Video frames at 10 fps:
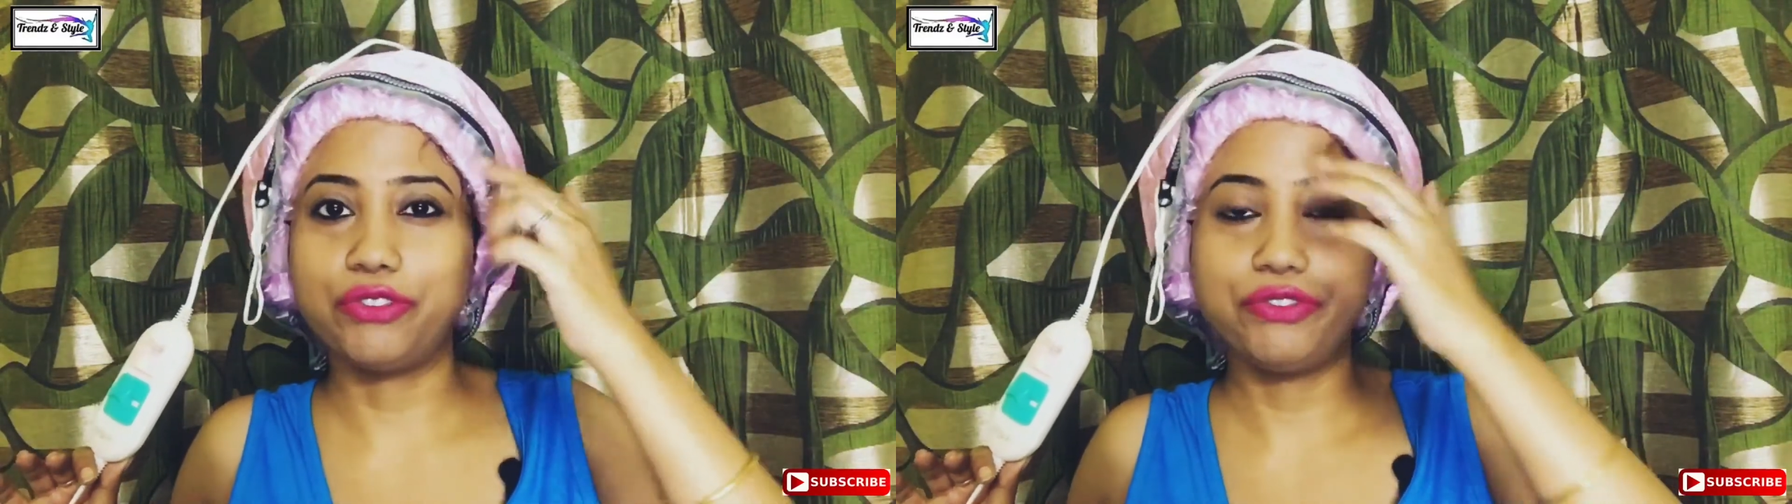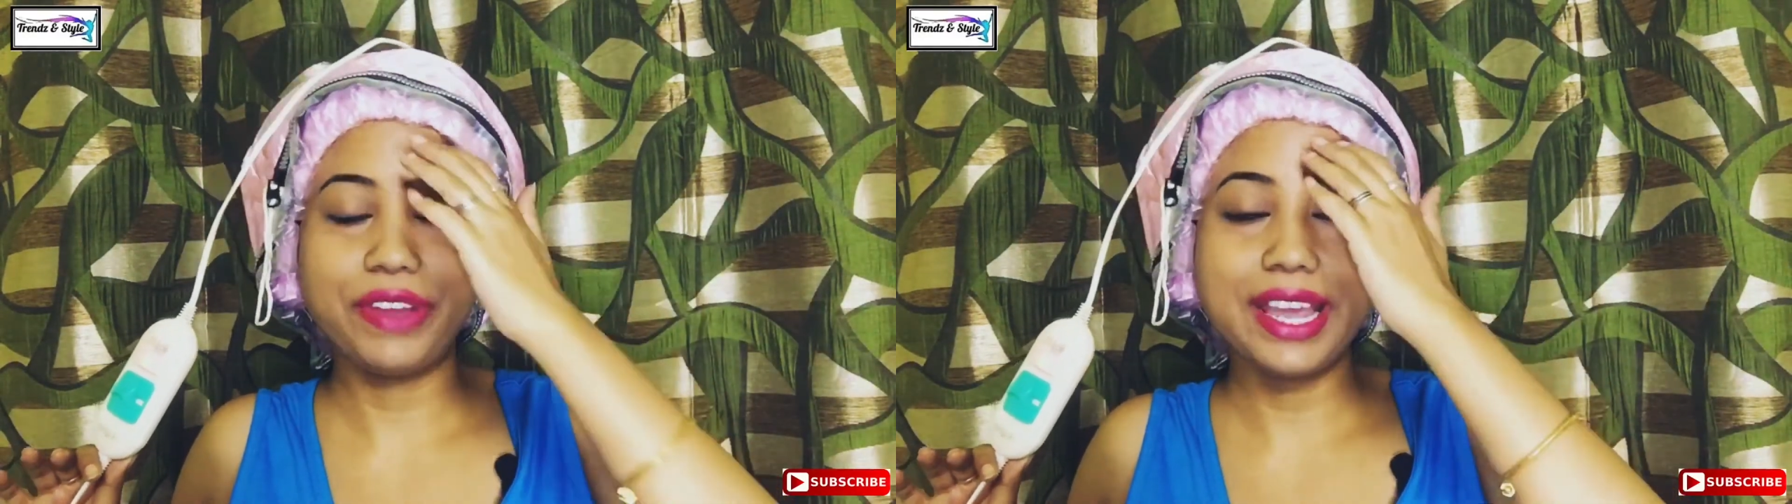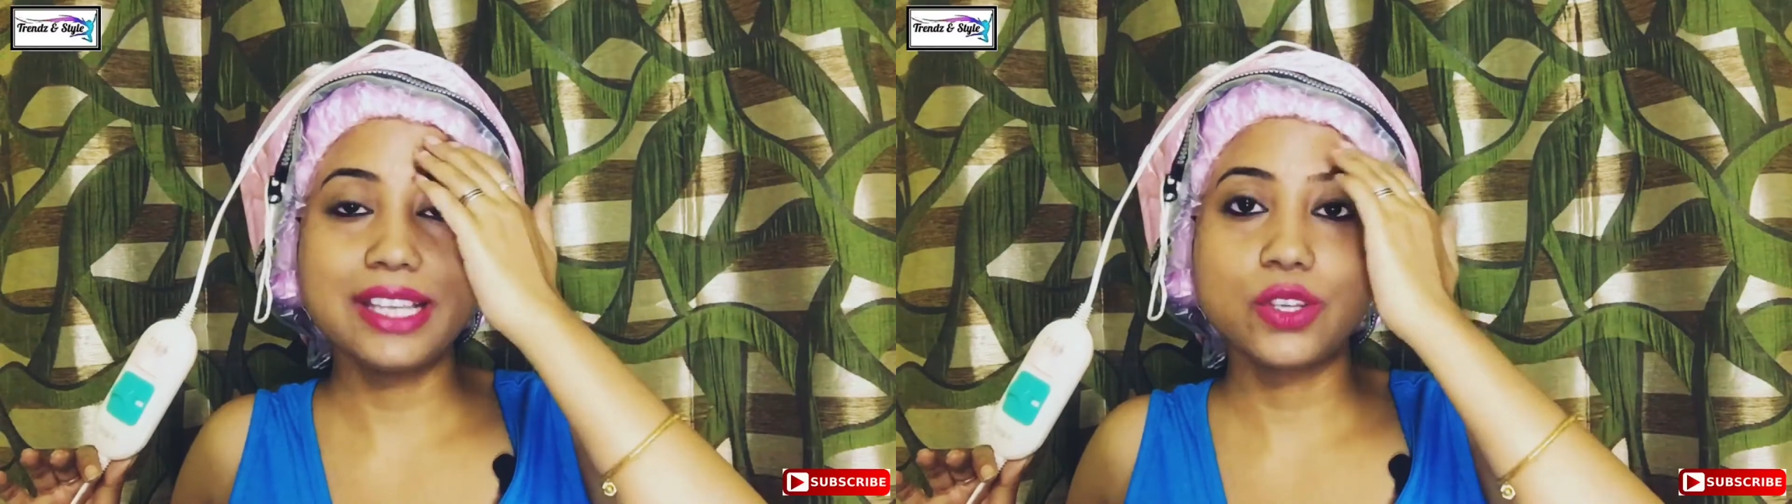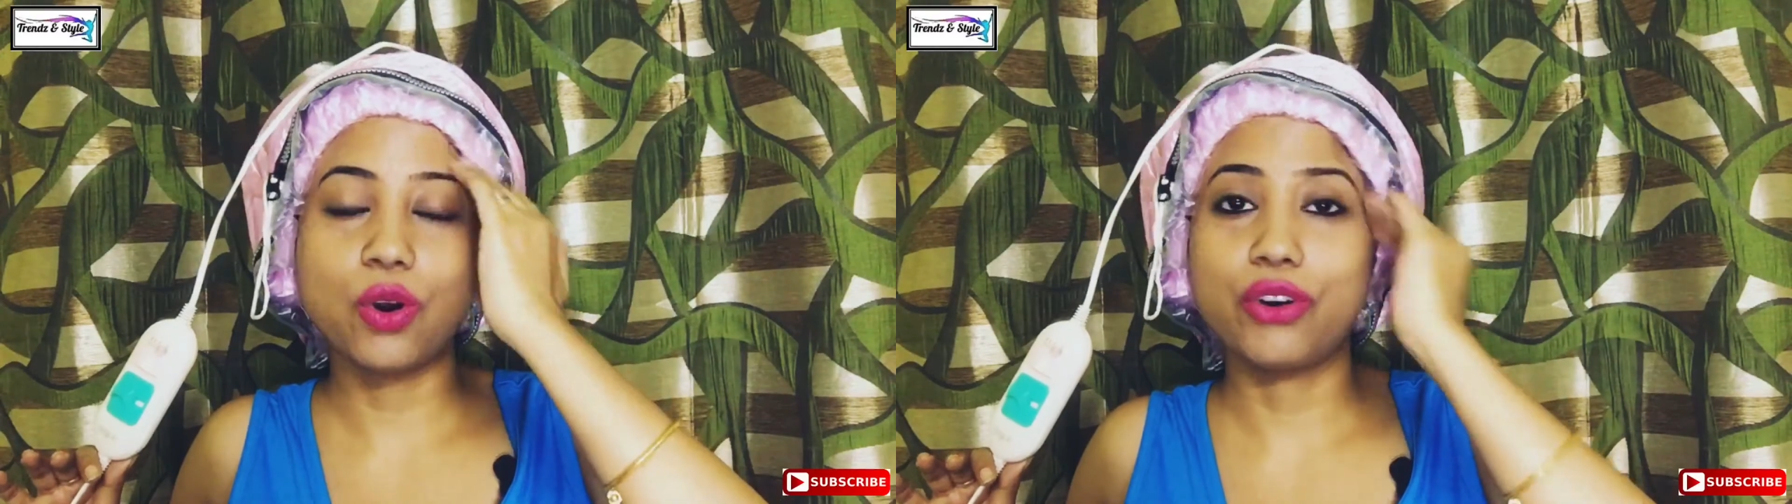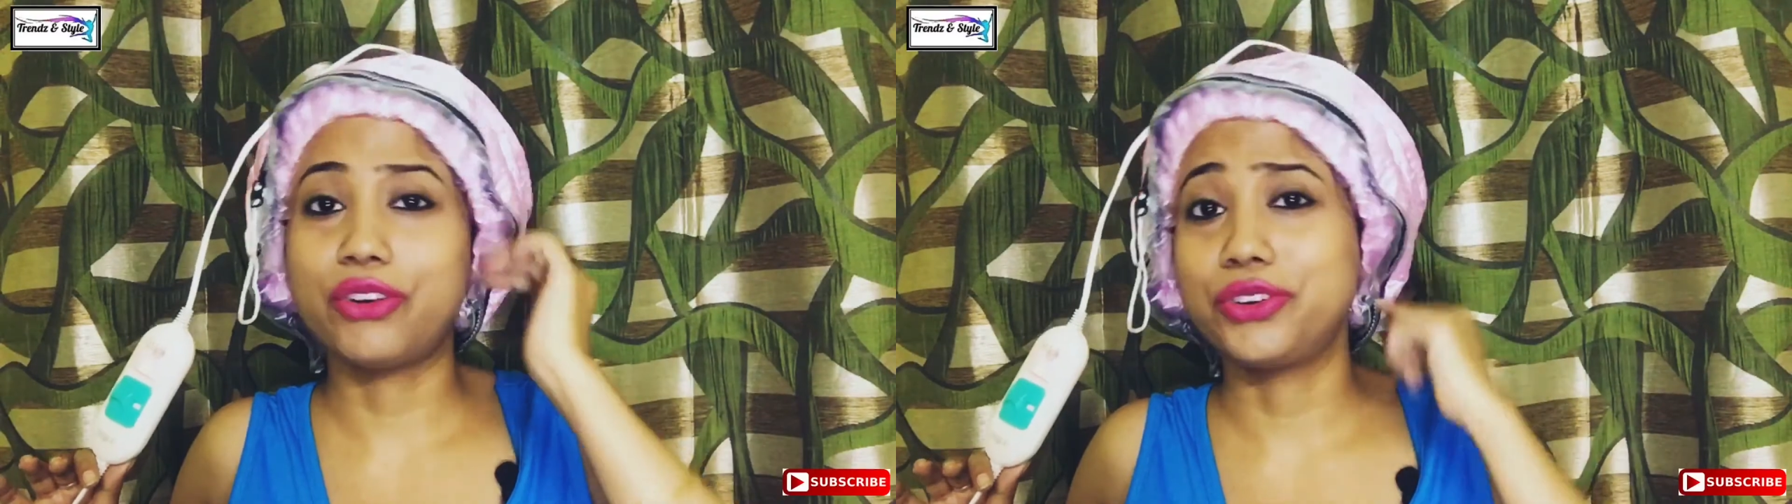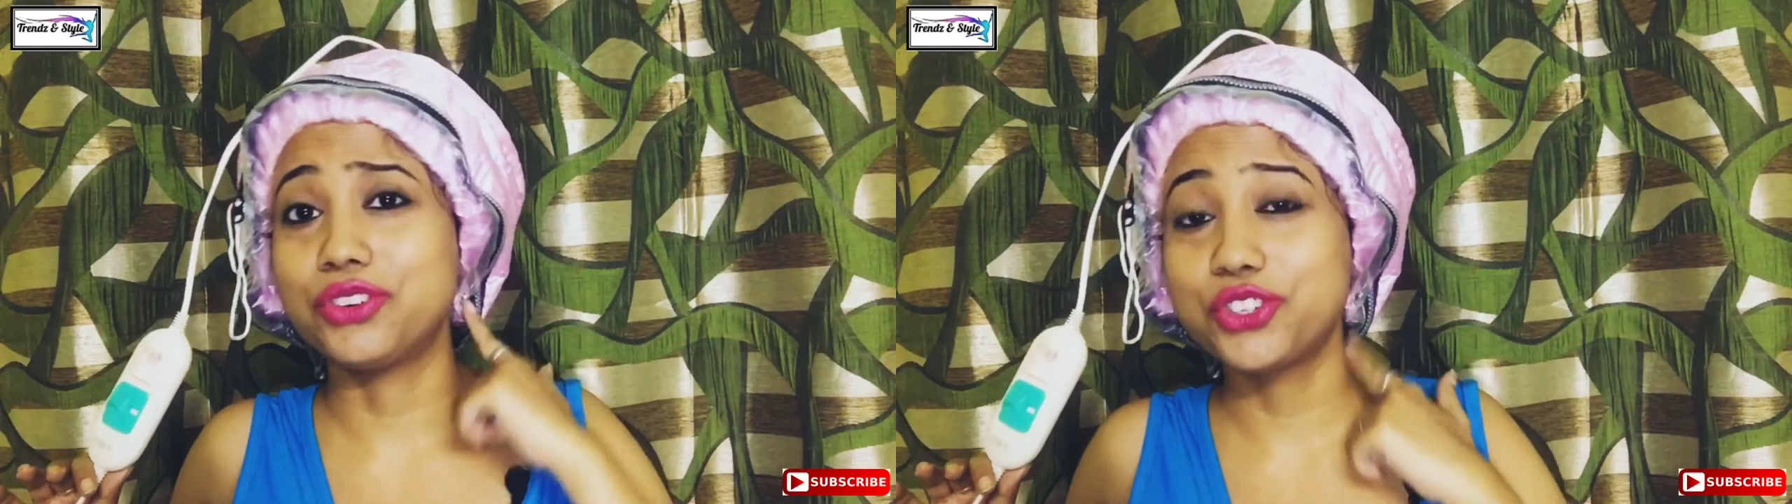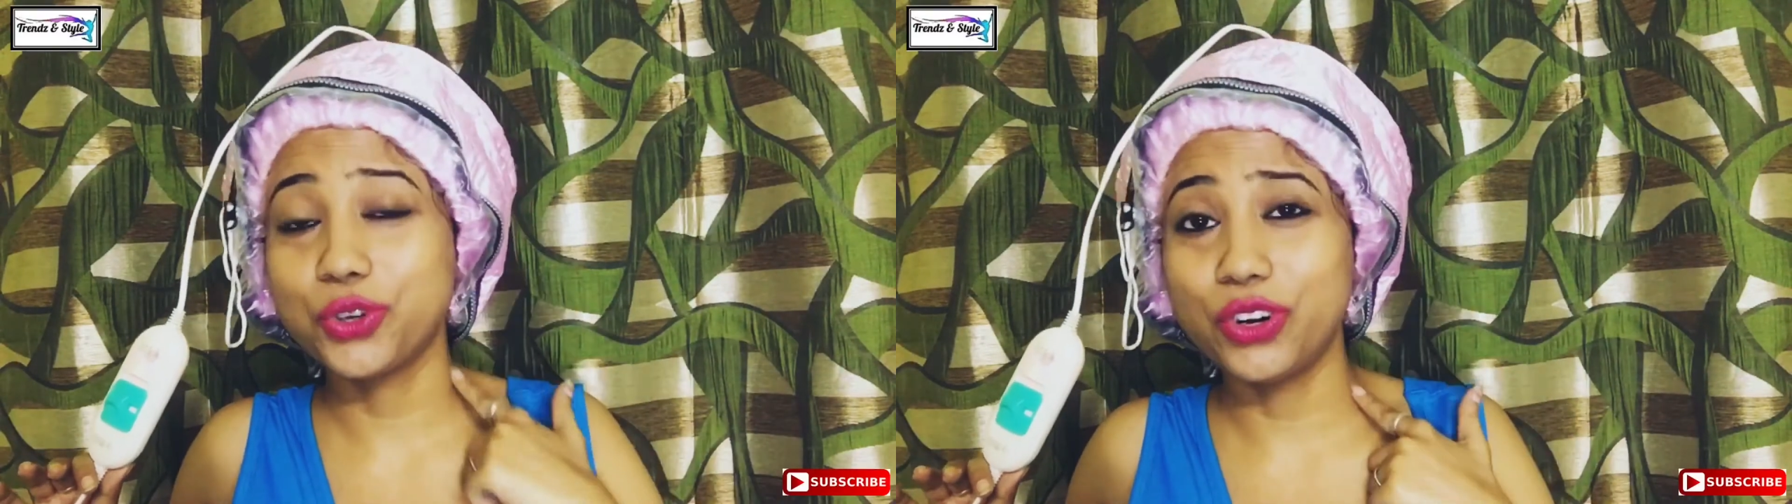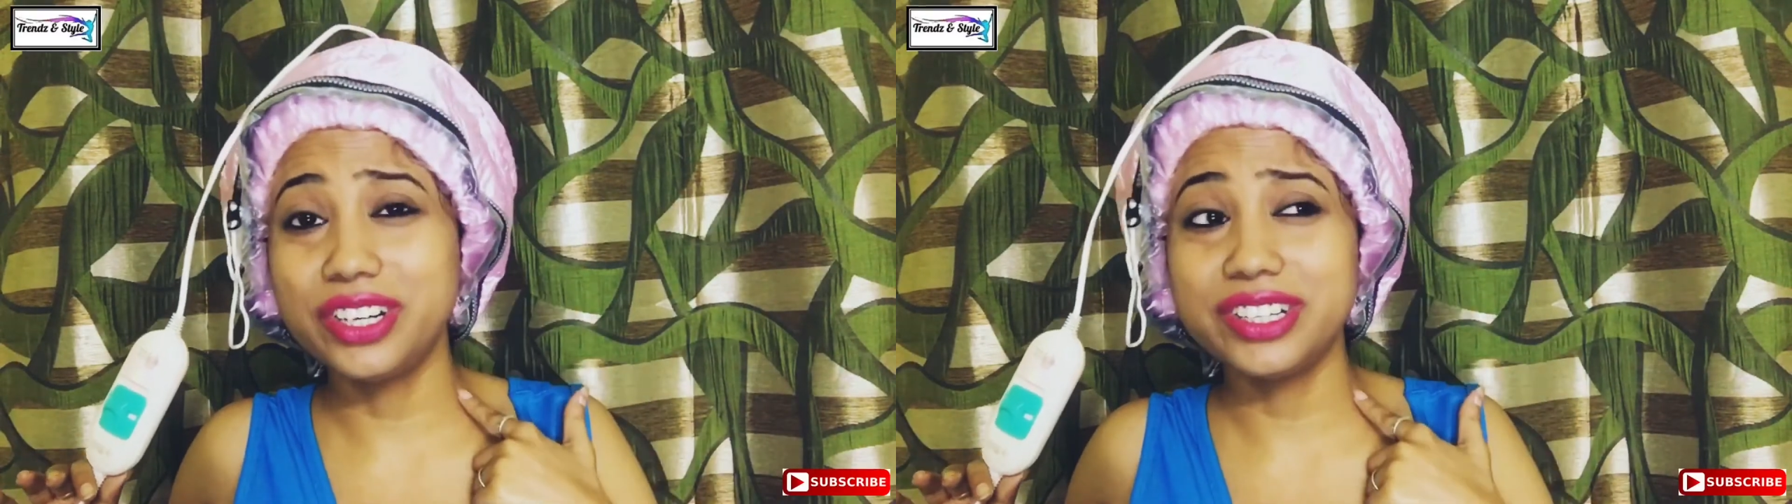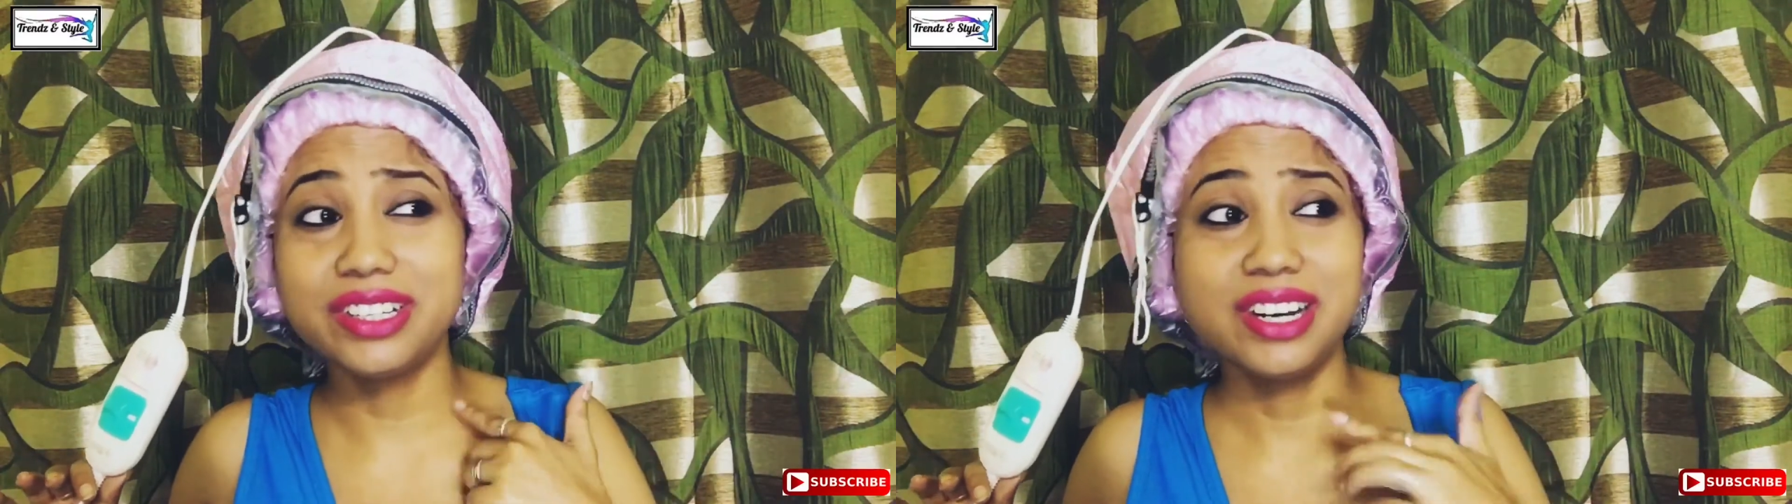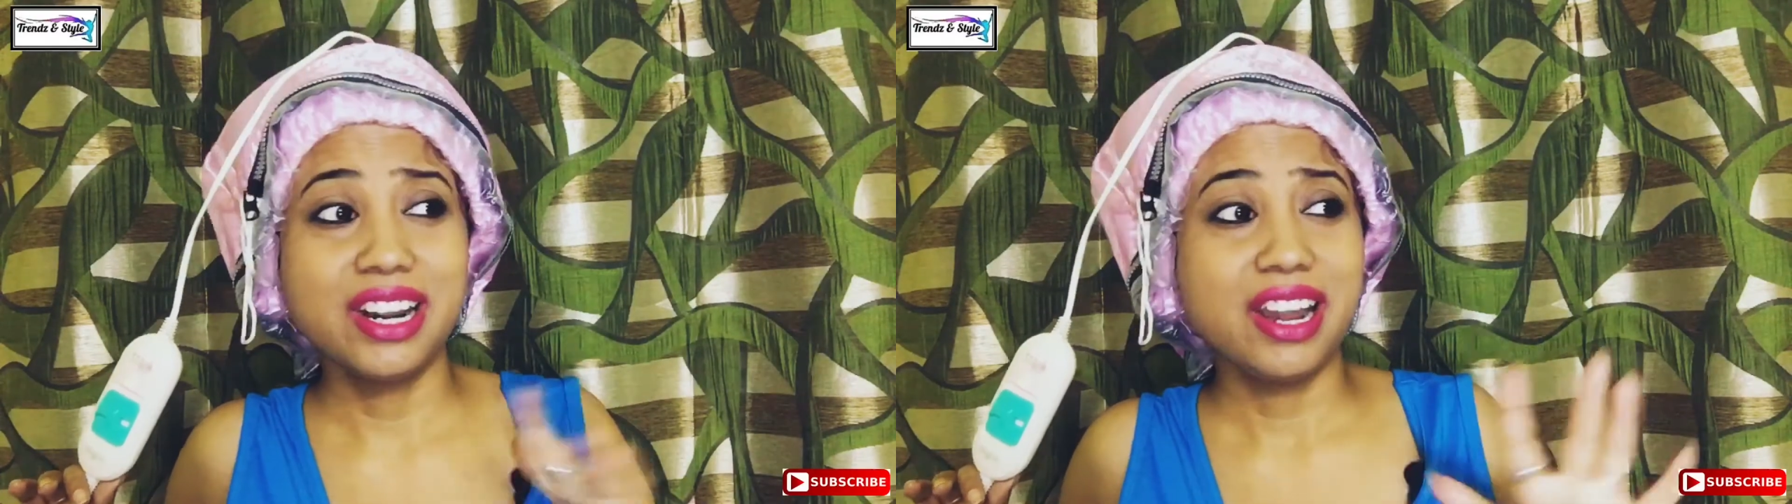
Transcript: face or on your shoulder,